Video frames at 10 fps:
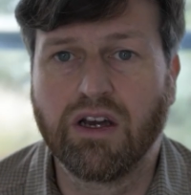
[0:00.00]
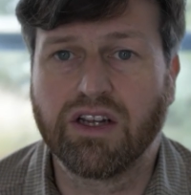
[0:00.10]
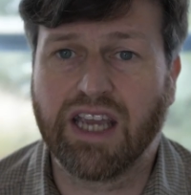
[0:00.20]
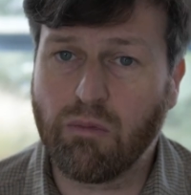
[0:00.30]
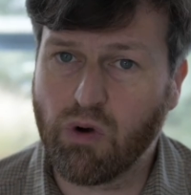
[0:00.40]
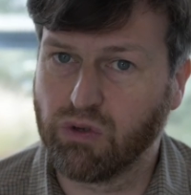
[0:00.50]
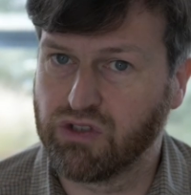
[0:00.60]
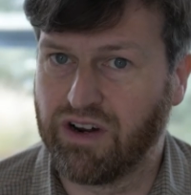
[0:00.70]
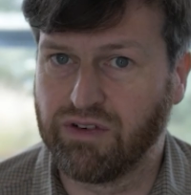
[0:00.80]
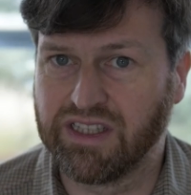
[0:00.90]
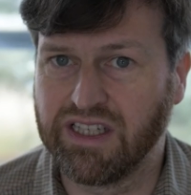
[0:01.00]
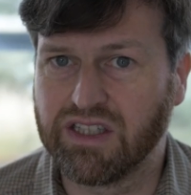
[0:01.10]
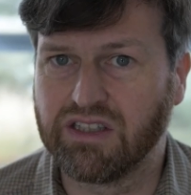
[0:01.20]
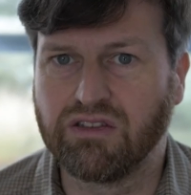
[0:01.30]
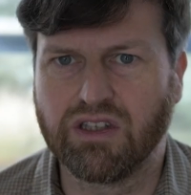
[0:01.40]
The camera was very
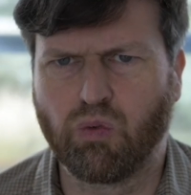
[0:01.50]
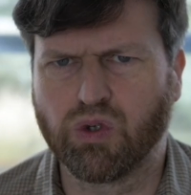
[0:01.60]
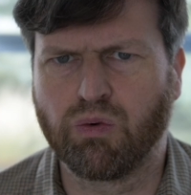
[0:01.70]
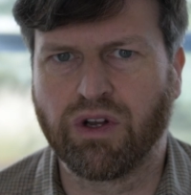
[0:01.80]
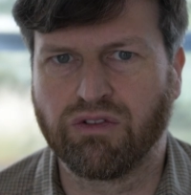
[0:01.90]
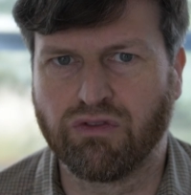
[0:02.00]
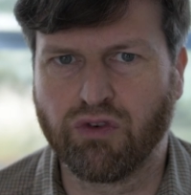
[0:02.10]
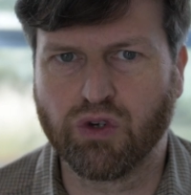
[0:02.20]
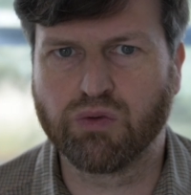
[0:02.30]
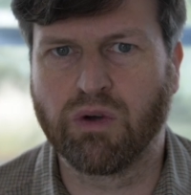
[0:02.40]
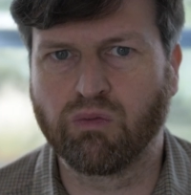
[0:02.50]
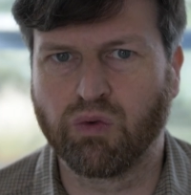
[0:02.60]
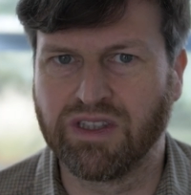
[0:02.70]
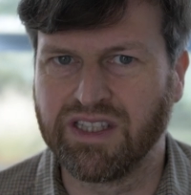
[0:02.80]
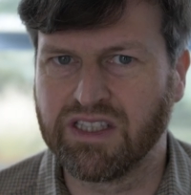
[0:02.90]
decent. It was one of the first ones
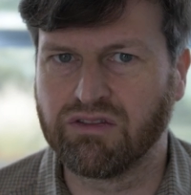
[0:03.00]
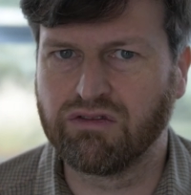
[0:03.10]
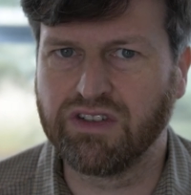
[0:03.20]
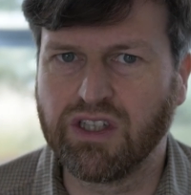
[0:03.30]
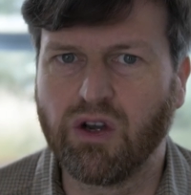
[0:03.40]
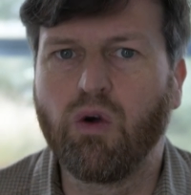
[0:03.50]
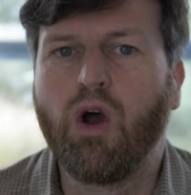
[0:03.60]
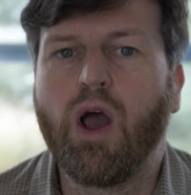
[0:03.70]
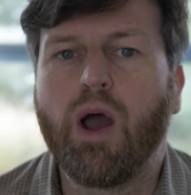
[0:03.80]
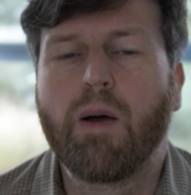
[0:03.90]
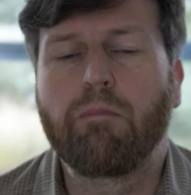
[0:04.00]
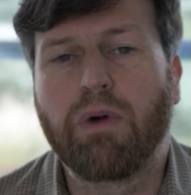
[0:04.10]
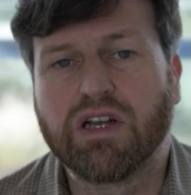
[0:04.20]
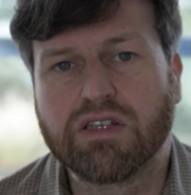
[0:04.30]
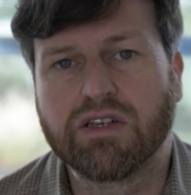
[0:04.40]
with decent video,
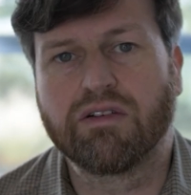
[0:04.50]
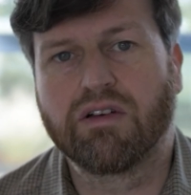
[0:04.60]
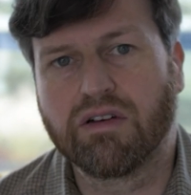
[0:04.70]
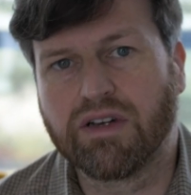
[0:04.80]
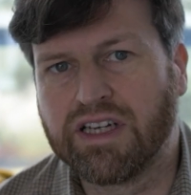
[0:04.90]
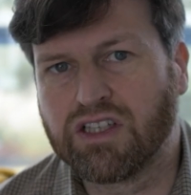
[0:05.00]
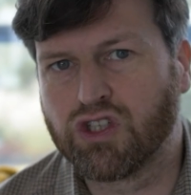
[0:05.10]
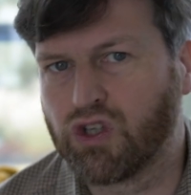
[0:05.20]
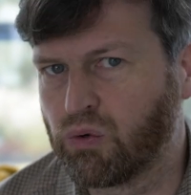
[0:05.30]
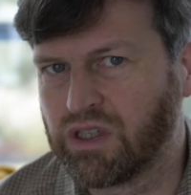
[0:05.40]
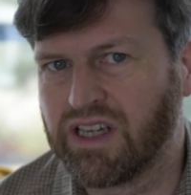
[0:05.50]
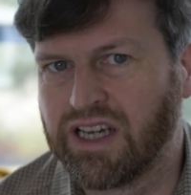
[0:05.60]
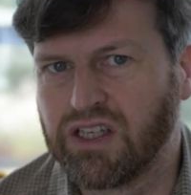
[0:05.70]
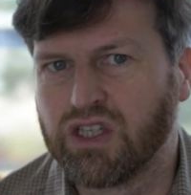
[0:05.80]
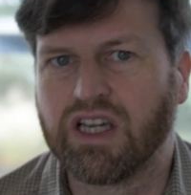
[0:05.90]
but it showed its
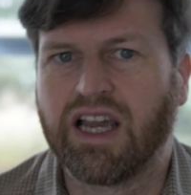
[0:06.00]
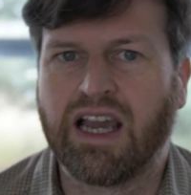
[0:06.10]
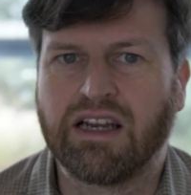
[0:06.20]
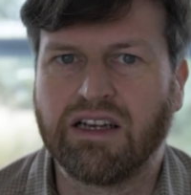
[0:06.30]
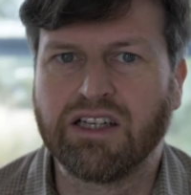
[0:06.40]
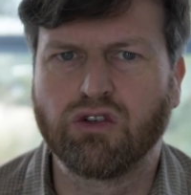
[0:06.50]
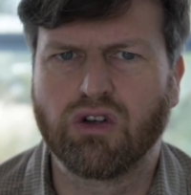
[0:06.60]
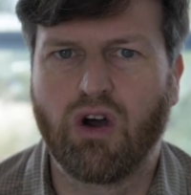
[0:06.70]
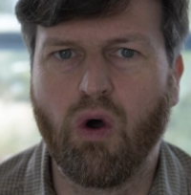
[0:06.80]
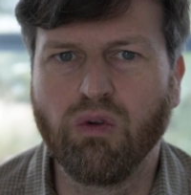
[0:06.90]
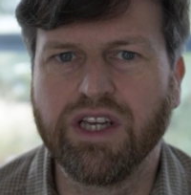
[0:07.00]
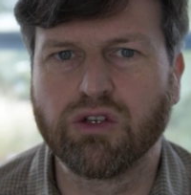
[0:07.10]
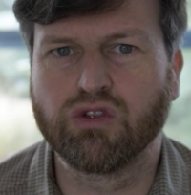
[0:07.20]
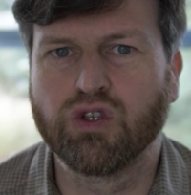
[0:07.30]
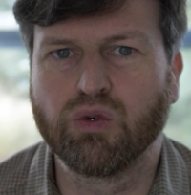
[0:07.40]
age, and it only
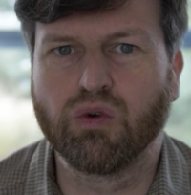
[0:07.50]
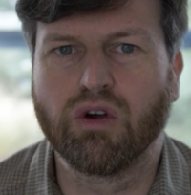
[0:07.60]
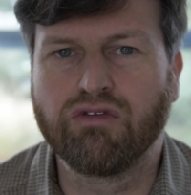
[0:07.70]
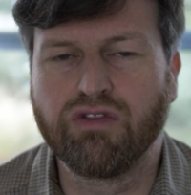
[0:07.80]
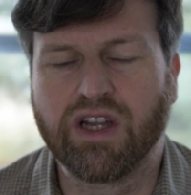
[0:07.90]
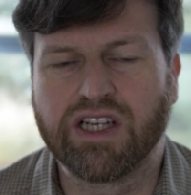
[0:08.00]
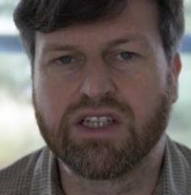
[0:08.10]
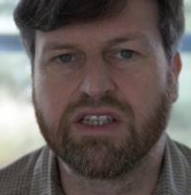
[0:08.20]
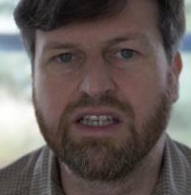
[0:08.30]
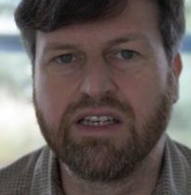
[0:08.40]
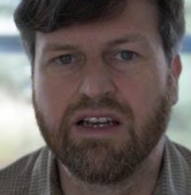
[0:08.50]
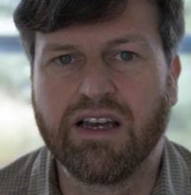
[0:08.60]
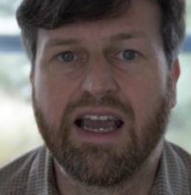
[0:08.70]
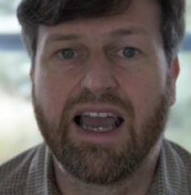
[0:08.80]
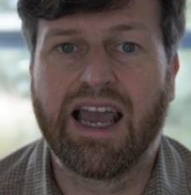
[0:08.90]
could do full HD,
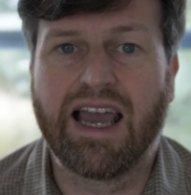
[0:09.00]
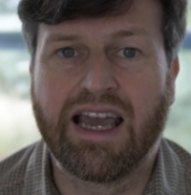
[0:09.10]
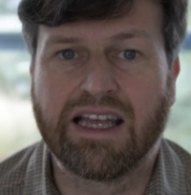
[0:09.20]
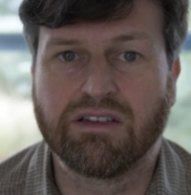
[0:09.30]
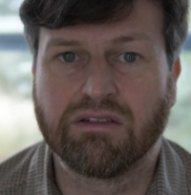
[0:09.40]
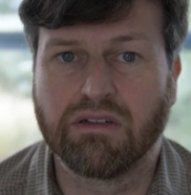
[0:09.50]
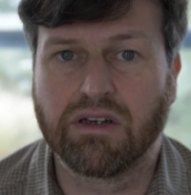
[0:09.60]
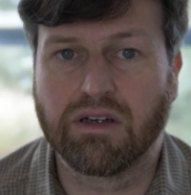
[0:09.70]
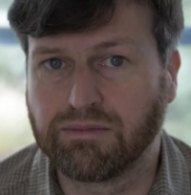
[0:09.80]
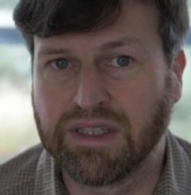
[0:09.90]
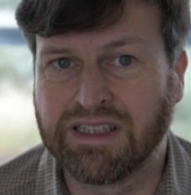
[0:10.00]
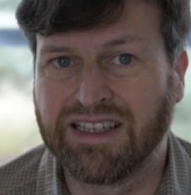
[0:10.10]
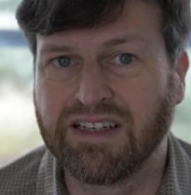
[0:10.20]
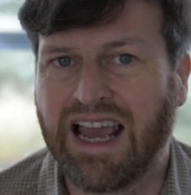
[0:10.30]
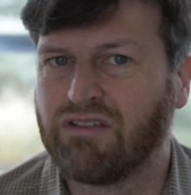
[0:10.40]
and it
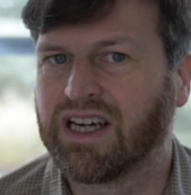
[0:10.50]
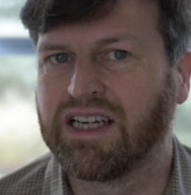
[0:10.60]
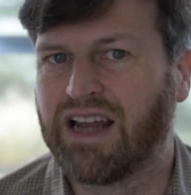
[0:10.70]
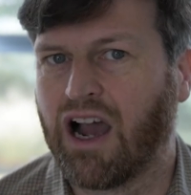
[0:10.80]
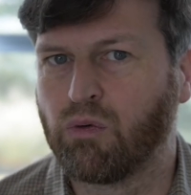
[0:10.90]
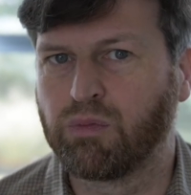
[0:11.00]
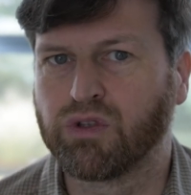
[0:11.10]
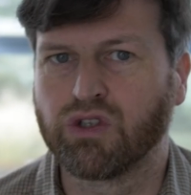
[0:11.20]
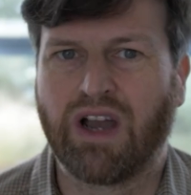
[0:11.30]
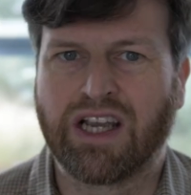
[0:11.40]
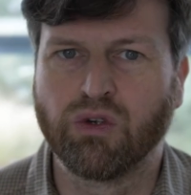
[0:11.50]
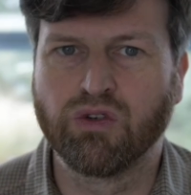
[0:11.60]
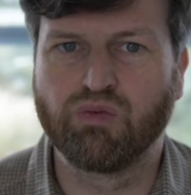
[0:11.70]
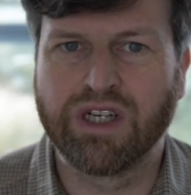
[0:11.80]
didn't have a clean output, so I couldn't